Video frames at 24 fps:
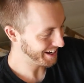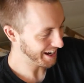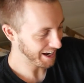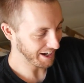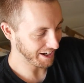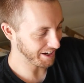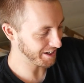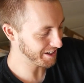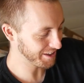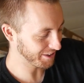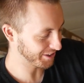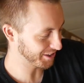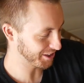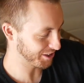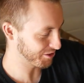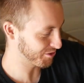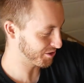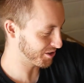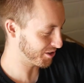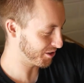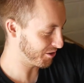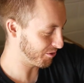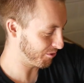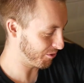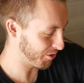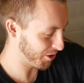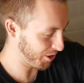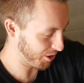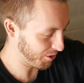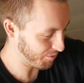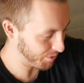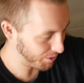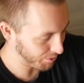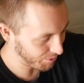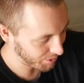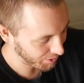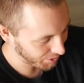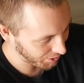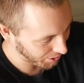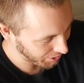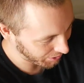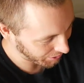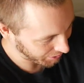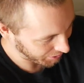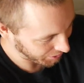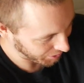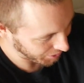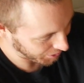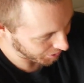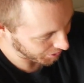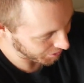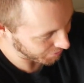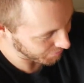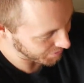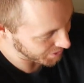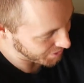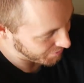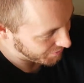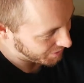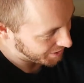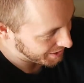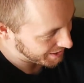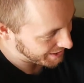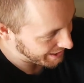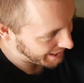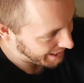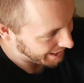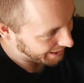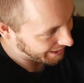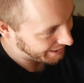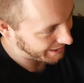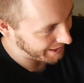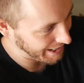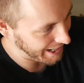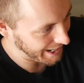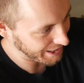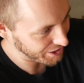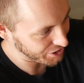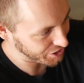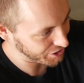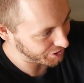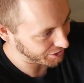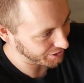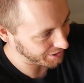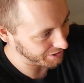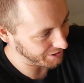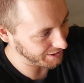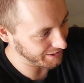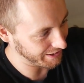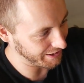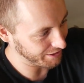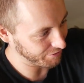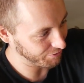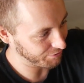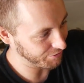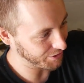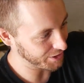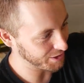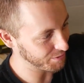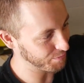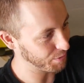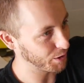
I didn't think it was gonna work, but with all the curves of the deck, it actually like fits